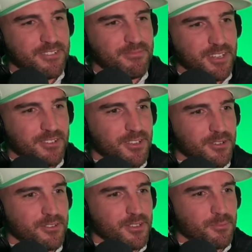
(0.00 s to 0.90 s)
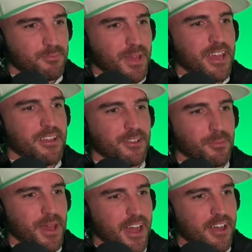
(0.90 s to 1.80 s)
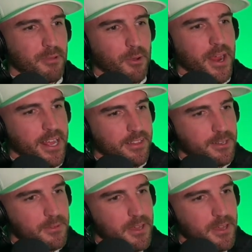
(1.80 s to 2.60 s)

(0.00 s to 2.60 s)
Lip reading: You'll pay off by waiting a little